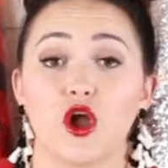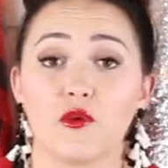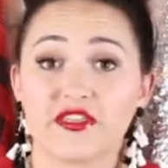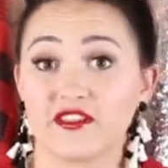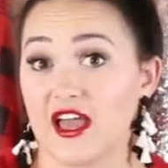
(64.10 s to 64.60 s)
go
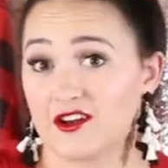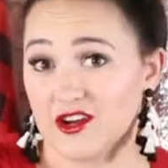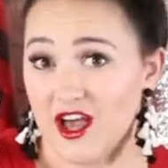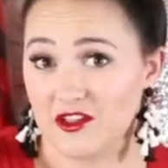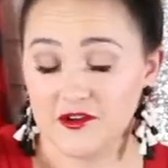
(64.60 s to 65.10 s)
with a lighter
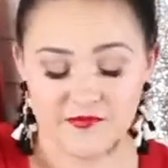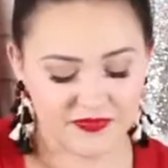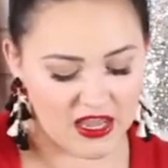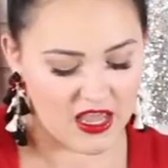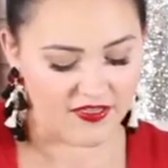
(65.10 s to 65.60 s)
color.
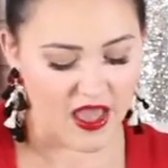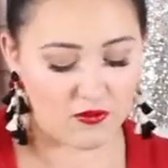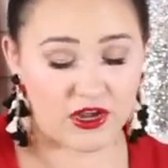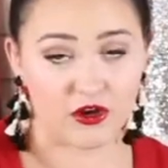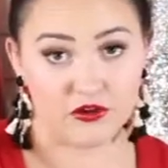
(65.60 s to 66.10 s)

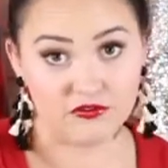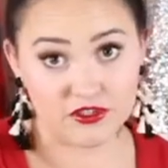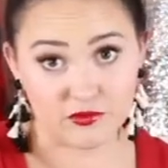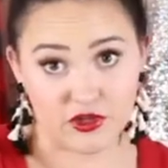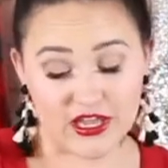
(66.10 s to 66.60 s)
That way your
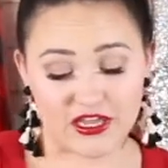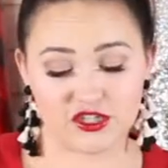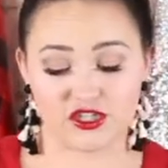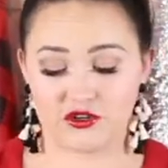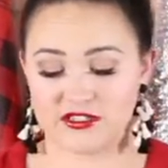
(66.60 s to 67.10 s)
Infusible ink
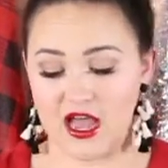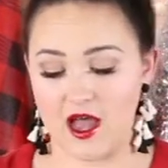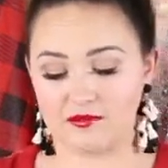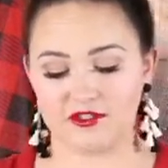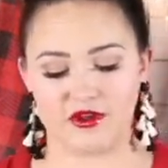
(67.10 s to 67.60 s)
shows
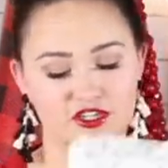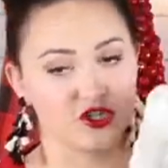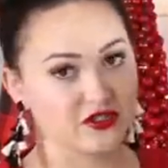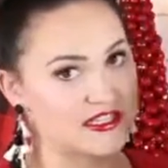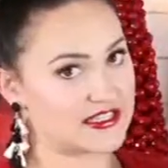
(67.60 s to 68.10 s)
up. So I
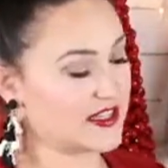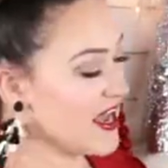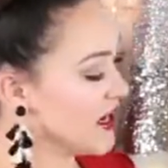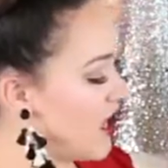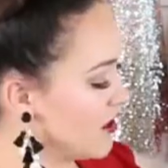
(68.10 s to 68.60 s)
chose this
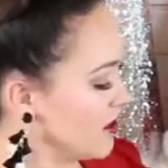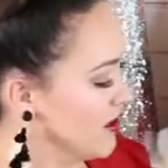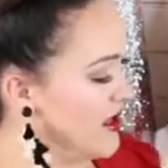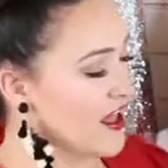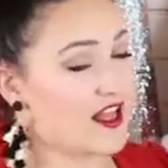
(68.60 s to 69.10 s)
light color.
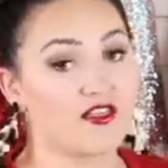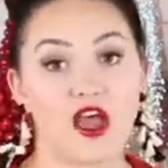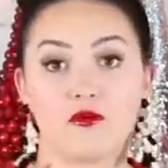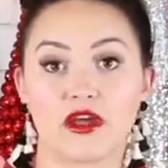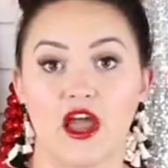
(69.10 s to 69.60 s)

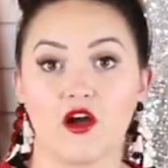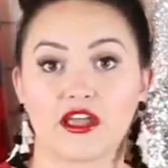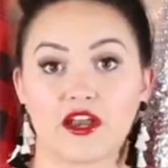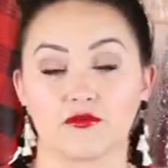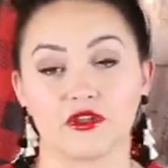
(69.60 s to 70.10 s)
That way I'll
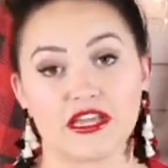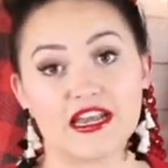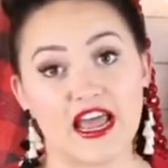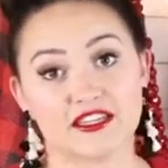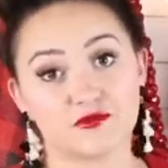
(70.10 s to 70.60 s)
get a really
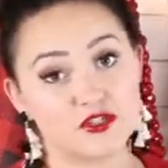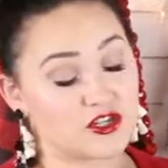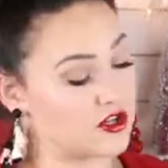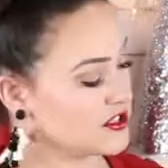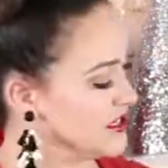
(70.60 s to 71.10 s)
nice
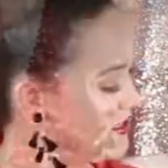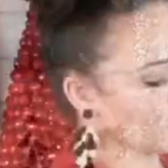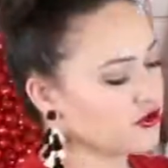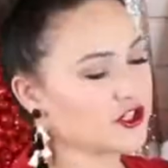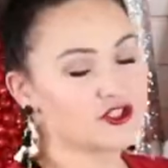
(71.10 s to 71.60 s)
result.
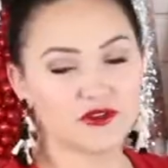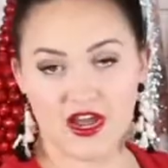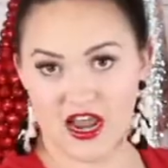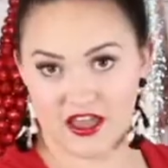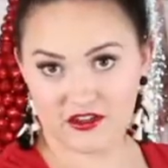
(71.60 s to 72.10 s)
You could do it
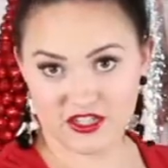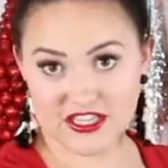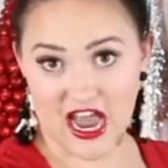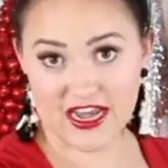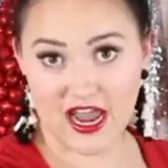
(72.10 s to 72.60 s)
on either
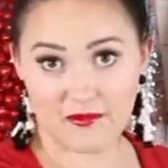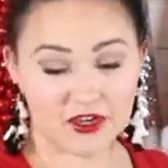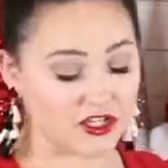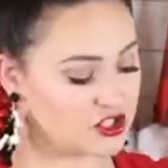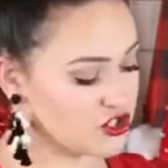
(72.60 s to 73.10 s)
side. I'm
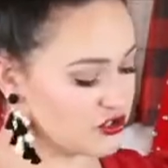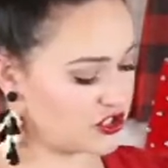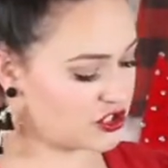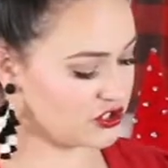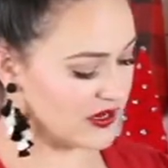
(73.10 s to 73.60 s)
gonna choose
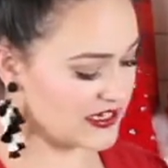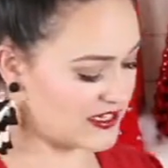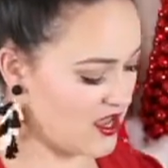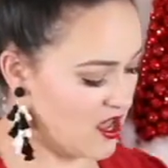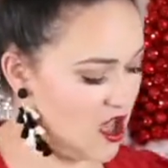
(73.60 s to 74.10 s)
to do
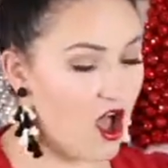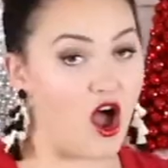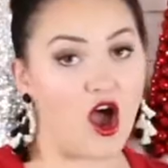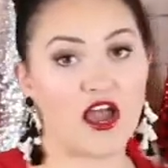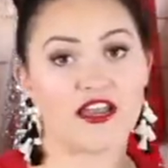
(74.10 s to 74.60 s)
it
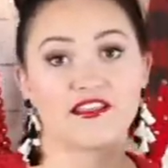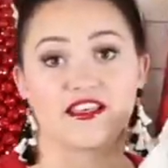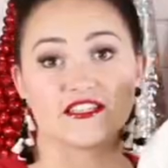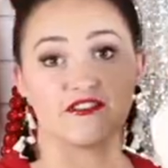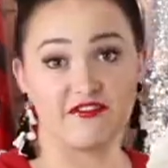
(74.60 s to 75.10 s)
on
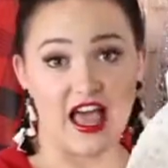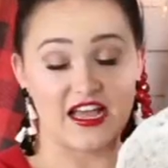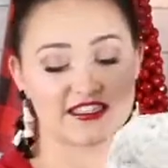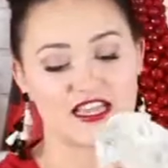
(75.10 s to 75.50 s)
this flat